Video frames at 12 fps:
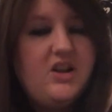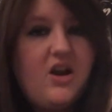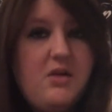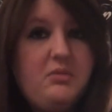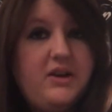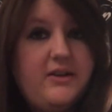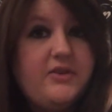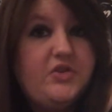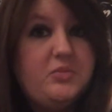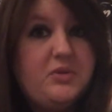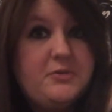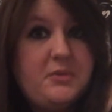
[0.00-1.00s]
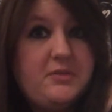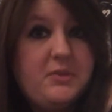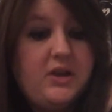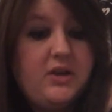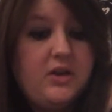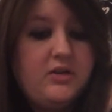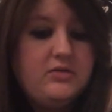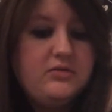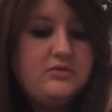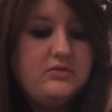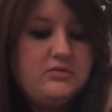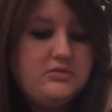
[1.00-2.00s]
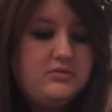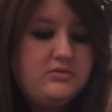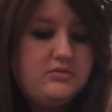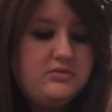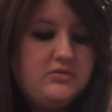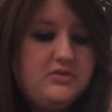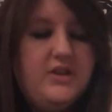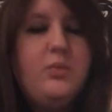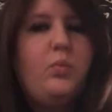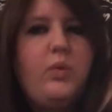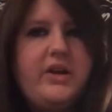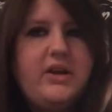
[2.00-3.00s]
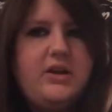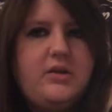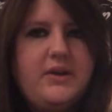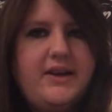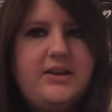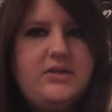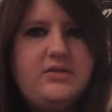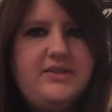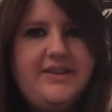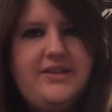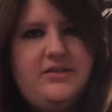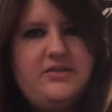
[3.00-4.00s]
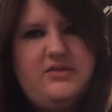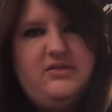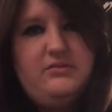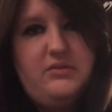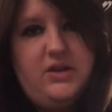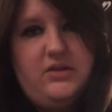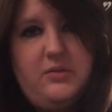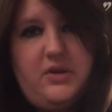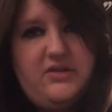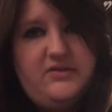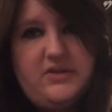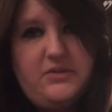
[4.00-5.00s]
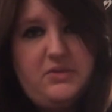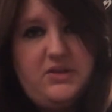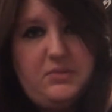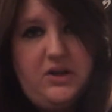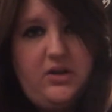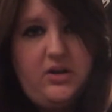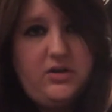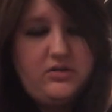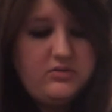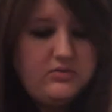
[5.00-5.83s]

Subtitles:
Can't believe I almost missed bingo. Didn't win anyway, so might as well have just missed bingo.